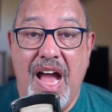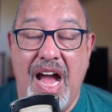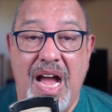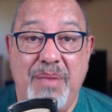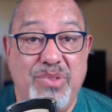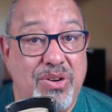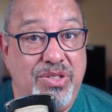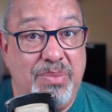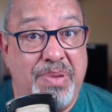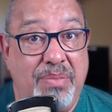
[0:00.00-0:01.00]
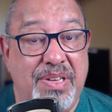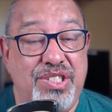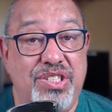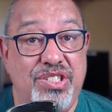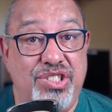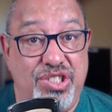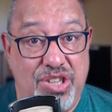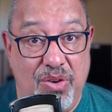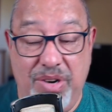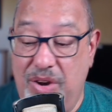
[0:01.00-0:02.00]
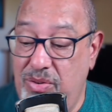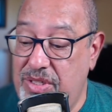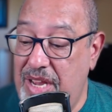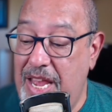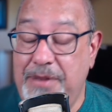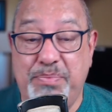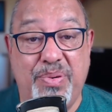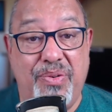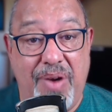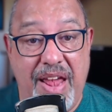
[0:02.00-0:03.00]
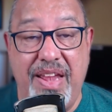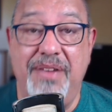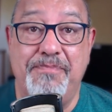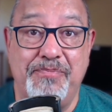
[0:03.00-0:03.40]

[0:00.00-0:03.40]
I'm going to publish the show notes and pray,